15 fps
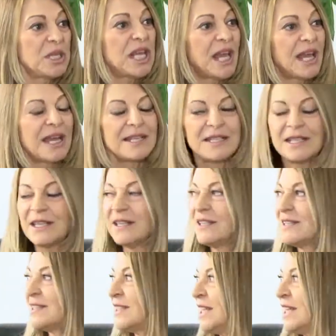we had
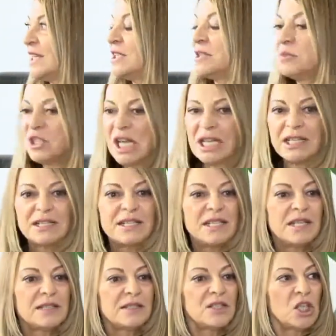in the
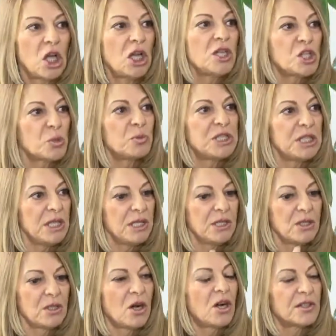modality and the knowledge we
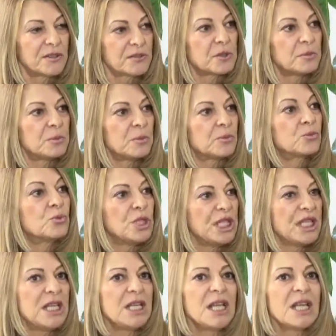got from
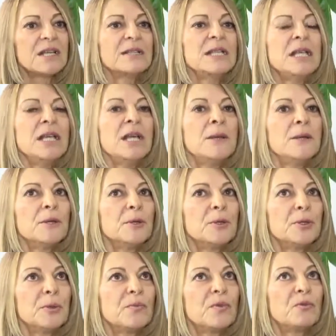reading. And
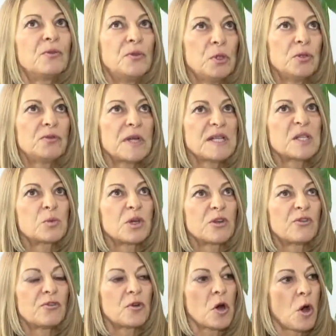a few of us were
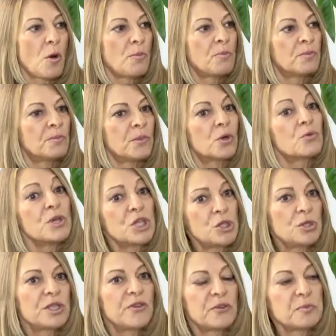
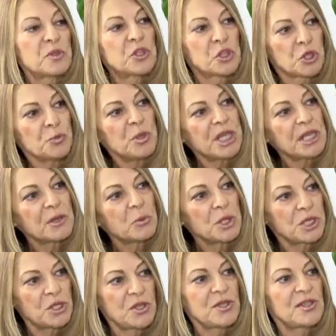originally from Serbia,
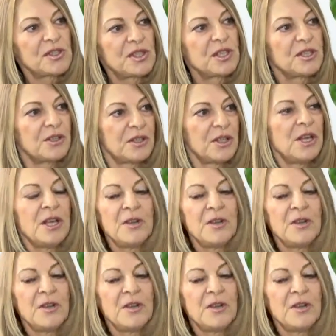which is the